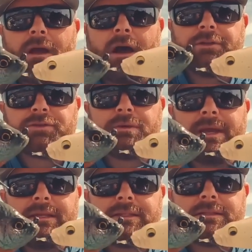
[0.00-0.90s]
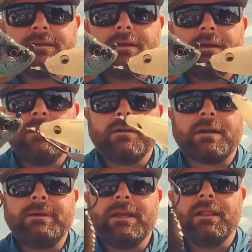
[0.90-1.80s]
other swim baits. They're
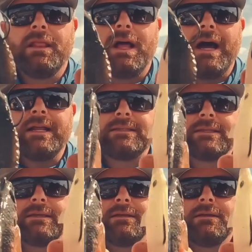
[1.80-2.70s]
gonna be a lot,